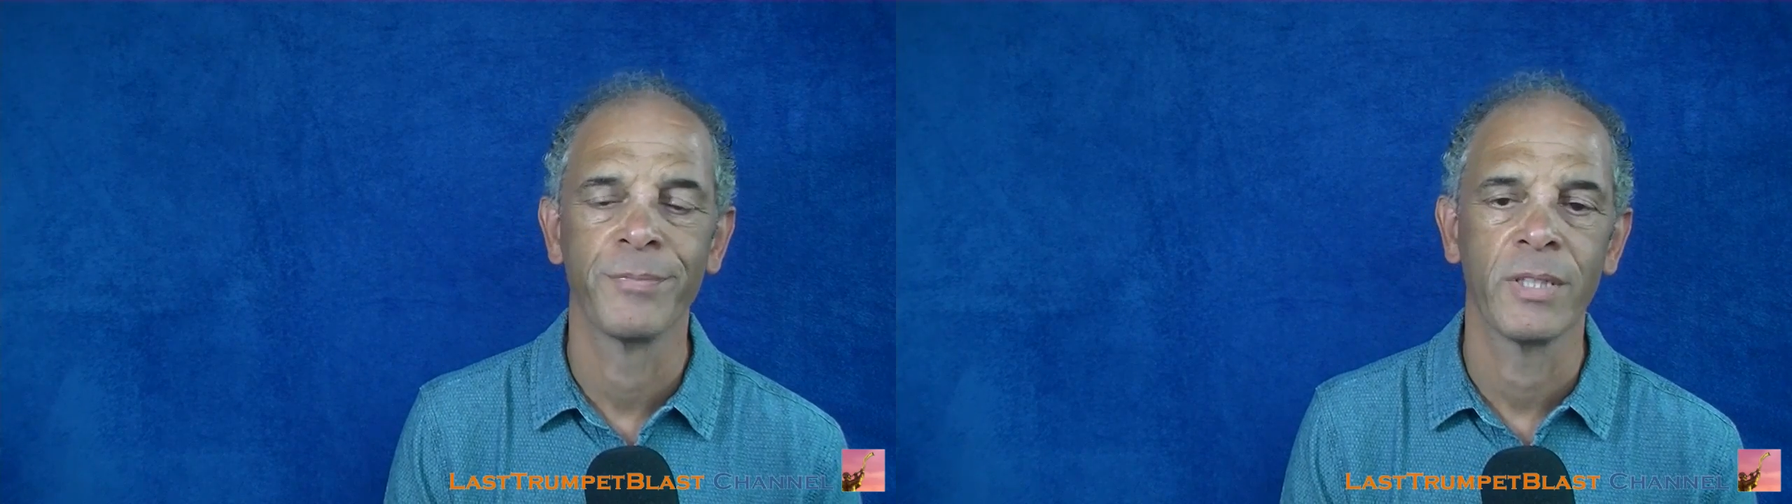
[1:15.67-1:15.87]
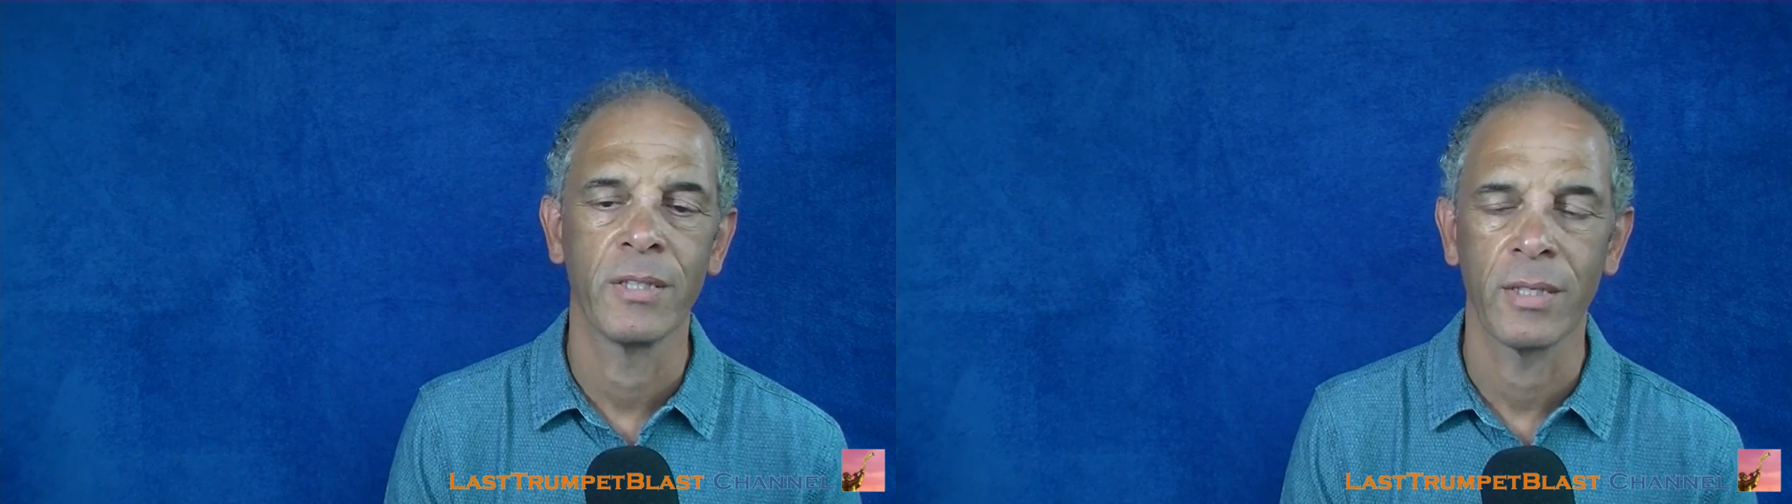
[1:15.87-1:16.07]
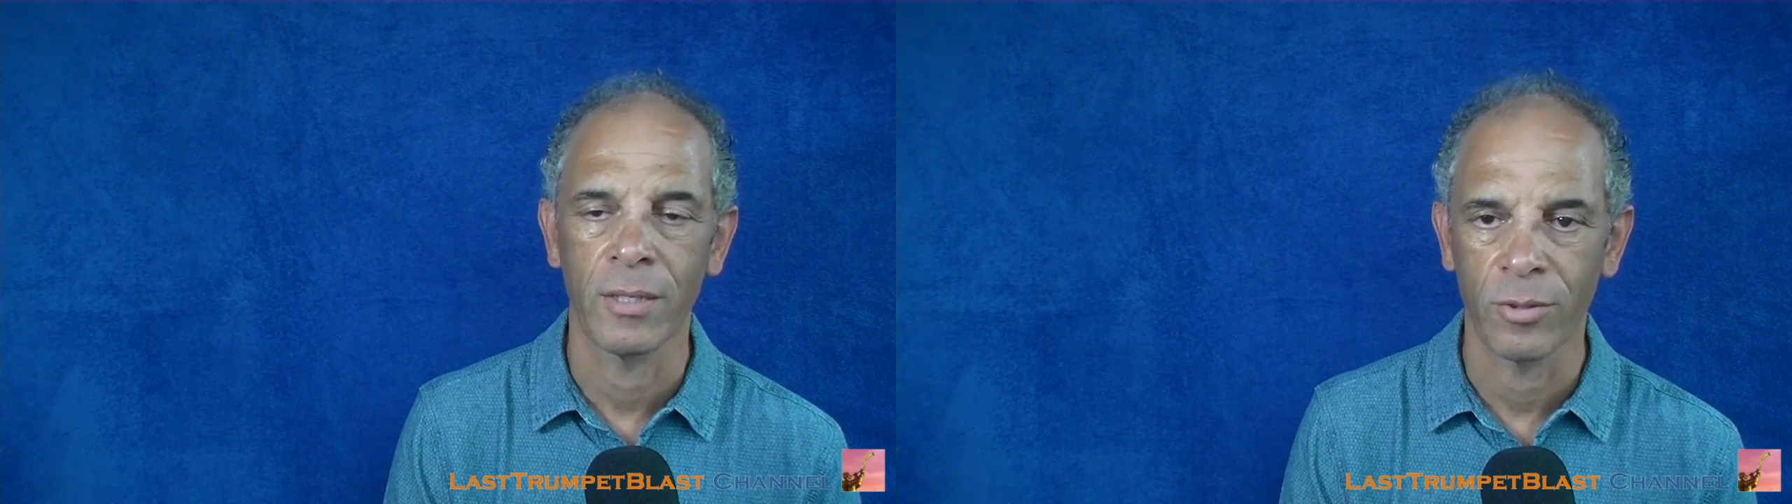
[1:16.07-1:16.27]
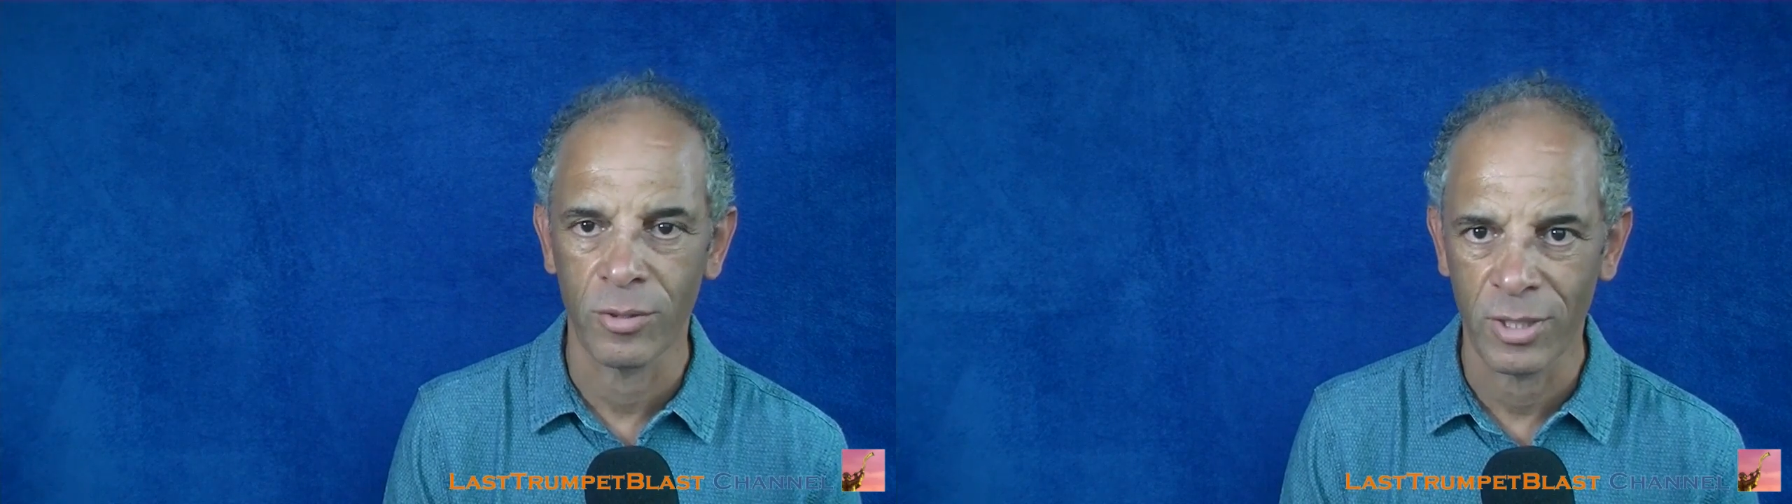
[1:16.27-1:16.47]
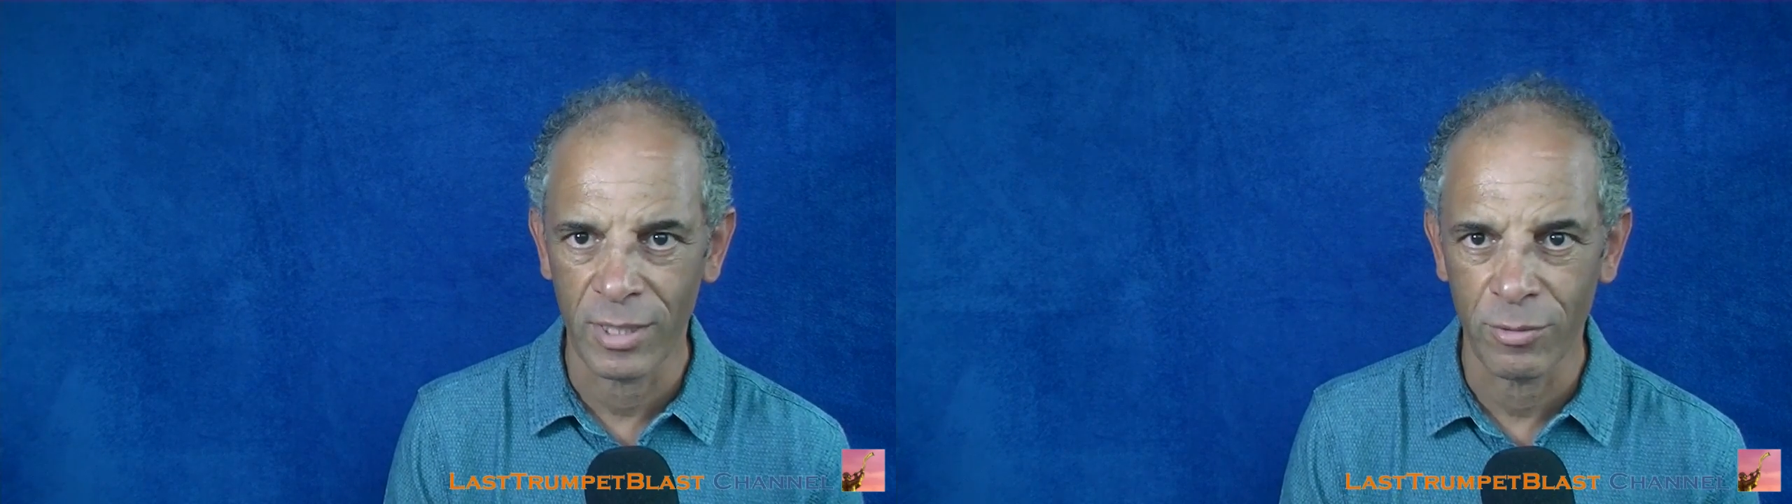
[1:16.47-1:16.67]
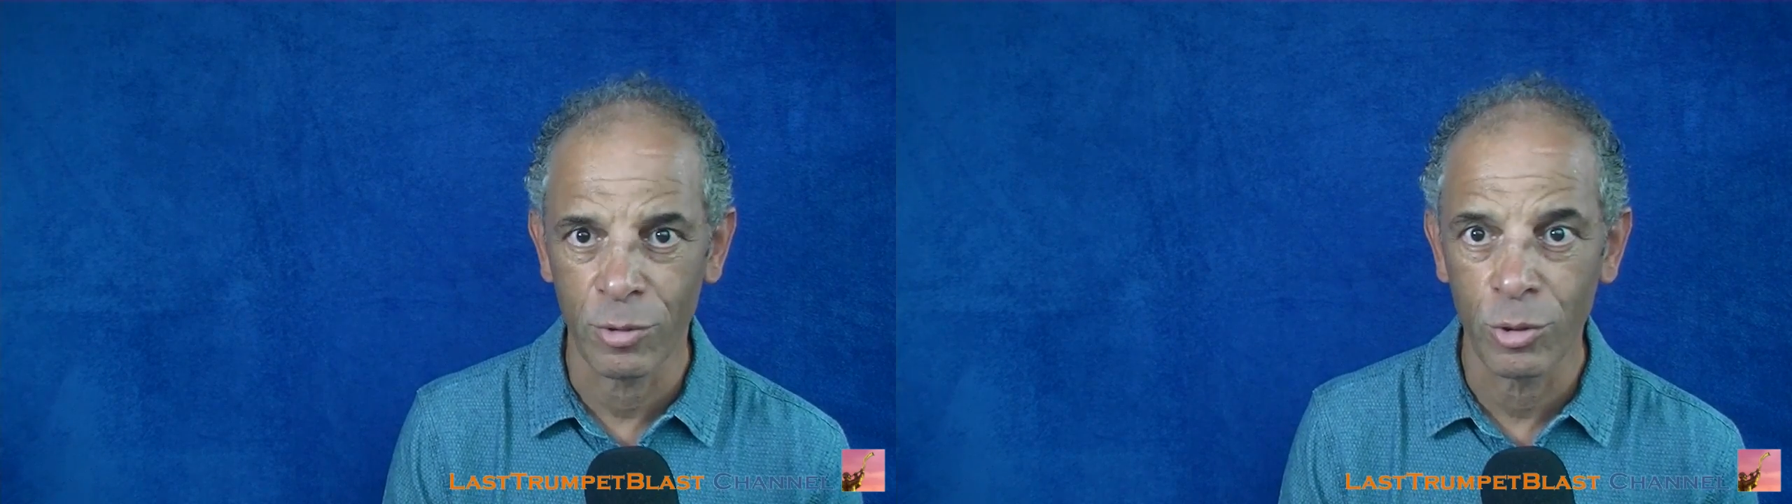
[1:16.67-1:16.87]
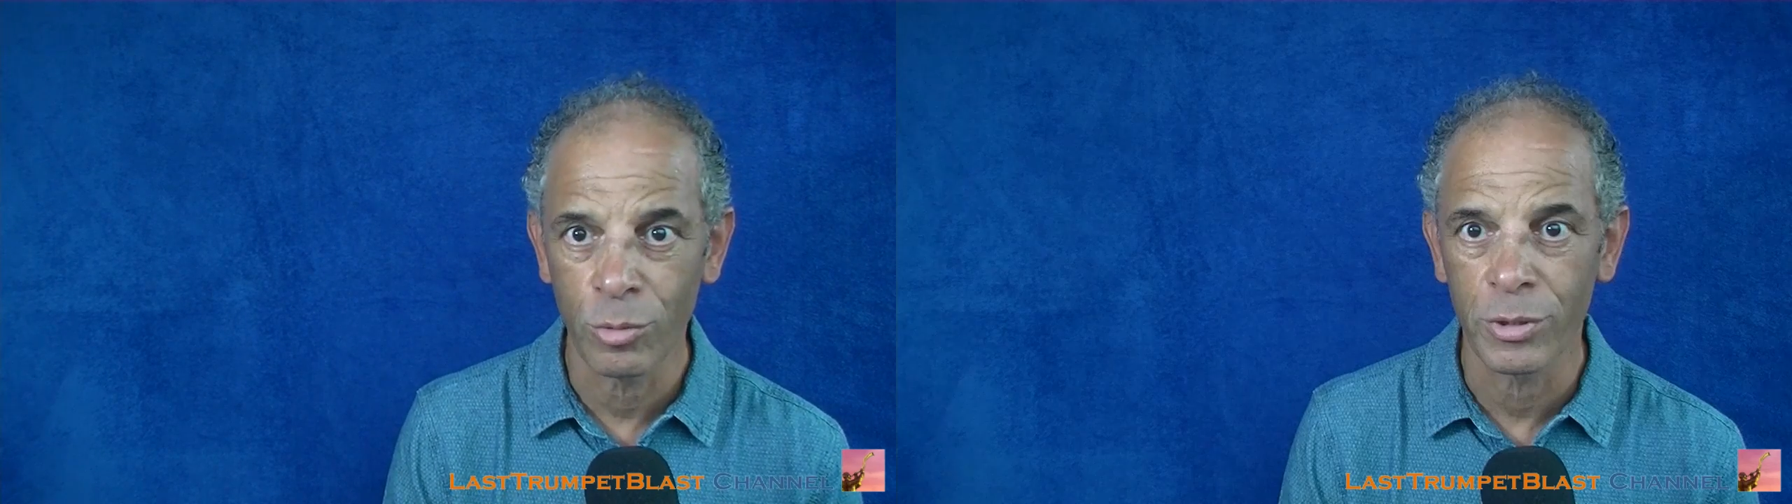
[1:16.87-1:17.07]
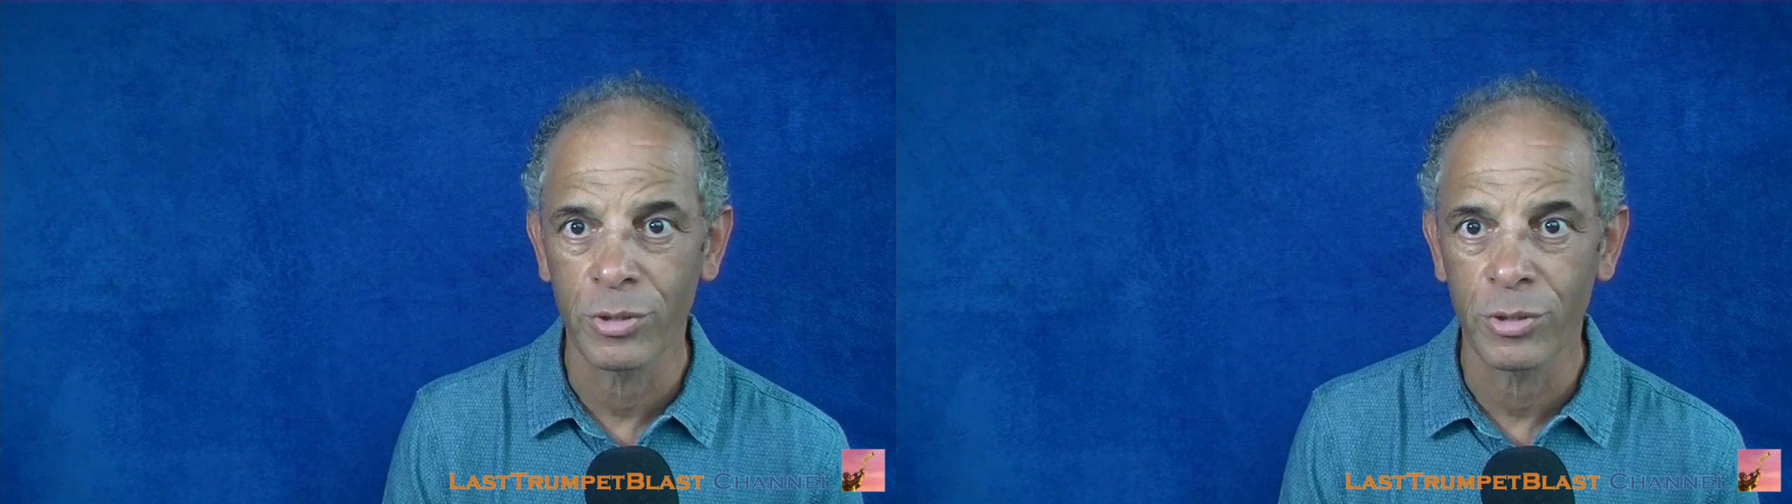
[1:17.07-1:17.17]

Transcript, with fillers: and they are not given to